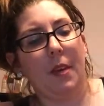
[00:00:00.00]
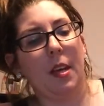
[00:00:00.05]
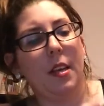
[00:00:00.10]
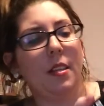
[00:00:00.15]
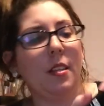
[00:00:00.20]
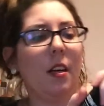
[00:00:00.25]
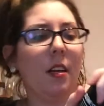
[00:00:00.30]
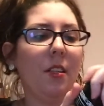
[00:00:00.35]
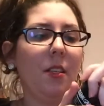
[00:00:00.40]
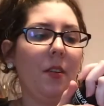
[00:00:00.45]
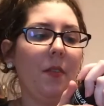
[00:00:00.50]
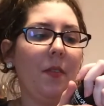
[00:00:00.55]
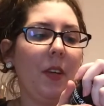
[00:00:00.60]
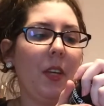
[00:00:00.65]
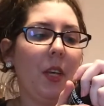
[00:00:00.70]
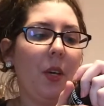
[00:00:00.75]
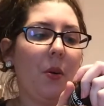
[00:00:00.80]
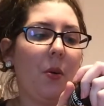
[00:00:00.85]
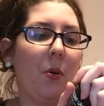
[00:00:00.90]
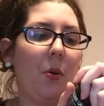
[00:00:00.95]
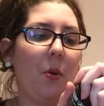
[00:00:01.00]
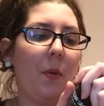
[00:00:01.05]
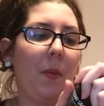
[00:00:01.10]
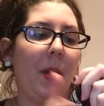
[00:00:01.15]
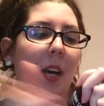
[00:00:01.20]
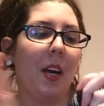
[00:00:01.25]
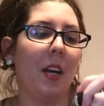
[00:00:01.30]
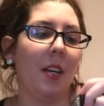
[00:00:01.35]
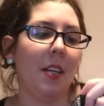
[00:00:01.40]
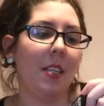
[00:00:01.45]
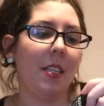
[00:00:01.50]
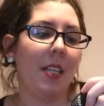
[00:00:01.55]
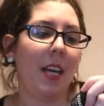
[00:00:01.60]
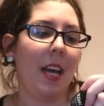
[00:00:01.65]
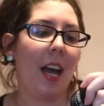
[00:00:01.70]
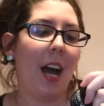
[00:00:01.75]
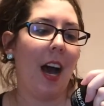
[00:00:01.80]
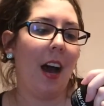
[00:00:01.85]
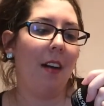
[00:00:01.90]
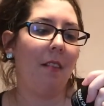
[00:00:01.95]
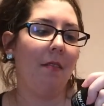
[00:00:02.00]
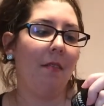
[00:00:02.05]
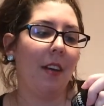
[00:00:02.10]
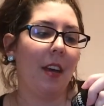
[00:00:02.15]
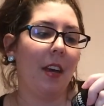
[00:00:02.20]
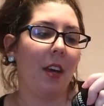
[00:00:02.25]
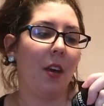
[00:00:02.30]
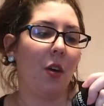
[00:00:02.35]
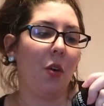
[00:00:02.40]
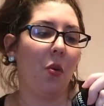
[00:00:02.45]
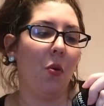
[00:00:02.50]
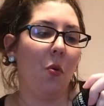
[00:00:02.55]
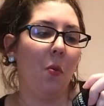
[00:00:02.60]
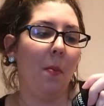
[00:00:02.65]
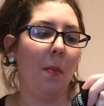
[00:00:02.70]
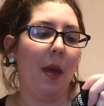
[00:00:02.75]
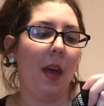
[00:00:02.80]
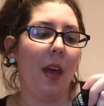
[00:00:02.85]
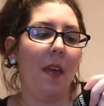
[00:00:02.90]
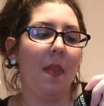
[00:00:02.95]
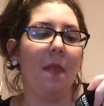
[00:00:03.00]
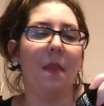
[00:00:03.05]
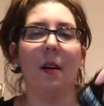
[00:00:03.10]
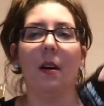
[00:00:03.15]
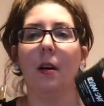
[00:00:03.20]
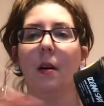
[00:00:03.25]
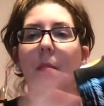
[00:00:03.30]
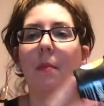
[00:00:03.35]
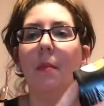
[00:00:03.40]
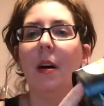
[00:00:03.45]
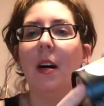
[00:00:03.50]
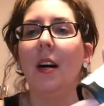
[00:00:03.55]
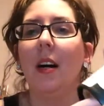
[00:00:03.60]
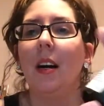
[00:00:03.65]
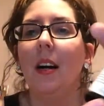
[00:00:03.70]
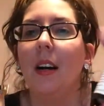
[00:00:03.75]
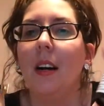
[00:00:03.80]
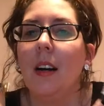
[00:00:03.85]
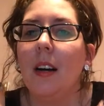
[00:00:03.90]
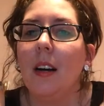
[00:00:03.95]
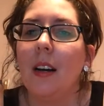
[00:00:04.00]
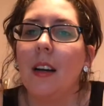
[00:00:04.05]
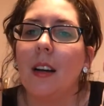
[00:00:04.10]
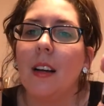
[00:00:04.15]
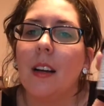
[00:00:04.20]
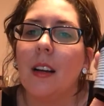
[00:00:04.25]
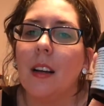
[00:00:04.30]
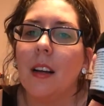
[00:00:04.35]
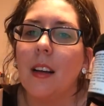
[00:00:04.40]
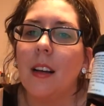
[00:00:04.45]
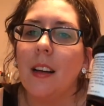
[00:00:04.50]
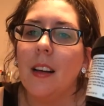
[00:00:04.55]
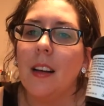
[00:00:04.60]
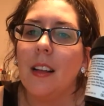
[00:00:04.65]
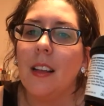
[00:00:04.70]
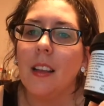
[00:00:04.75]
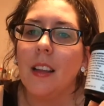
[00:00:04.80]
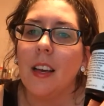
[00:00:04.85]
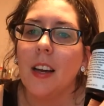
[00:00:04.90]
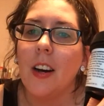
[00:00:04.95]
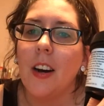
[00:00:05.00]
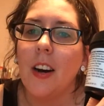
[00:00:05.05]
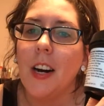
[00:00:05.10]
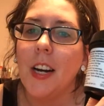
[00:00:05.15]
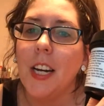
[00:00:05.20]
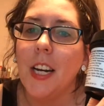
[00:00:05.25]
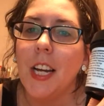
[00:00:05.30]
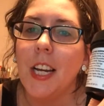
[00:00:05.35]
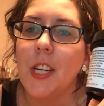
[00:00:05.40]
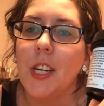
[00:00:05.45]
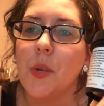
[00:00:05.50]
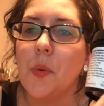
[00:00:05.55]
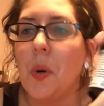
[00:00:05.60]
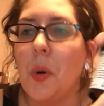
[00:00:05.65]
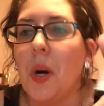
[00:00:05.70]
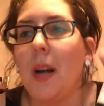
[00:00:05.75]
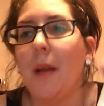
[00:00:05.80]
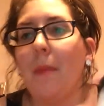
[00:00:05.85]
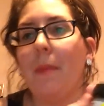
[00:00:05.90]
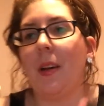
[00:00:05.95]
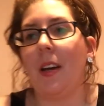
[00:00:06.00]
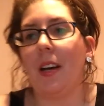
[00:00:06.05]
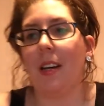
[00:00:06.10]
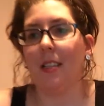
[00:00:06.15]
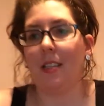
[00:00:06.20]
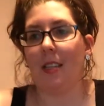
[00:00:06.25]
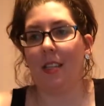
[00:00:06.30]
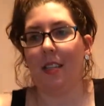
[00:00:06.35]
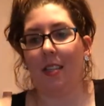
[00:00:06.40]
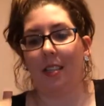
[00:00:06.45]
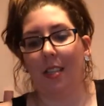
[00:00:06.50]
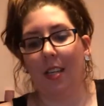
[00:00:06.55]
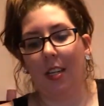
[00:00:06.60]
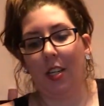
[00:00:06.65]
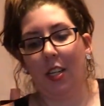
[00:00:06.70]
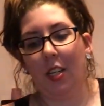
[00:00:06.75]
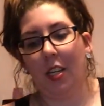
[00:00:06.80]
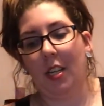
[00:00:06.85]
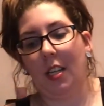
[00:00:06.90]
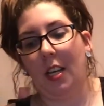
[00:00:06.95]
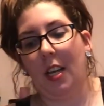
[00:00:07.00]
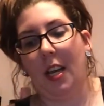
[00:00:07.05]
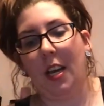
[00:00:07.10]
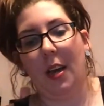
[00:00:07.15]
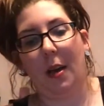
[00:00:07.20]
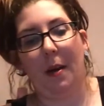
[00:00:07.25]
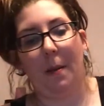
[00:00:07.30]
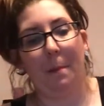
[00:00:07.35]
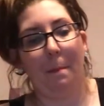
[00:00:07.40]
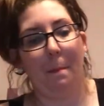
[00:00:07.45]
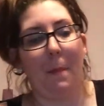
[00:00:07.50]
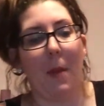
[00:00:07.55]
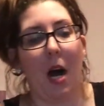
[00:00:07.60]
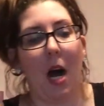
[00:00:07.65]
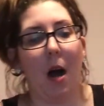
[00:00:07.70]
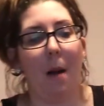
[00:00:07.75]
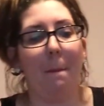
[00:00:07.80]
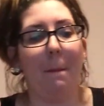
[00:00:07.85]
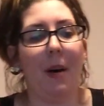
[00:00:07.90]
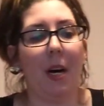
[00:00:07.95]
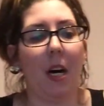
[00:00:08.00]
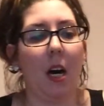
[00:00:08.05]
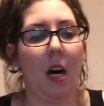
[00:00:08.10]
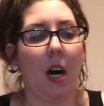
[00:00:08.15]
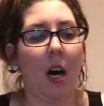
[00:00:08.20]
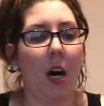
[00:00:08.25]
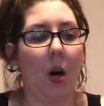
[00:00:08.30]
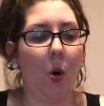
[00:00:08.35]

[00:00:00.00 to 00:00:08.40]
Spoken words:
It's also really cool because they have, like, who made them, like, on each one because it's such a, like, mom-pa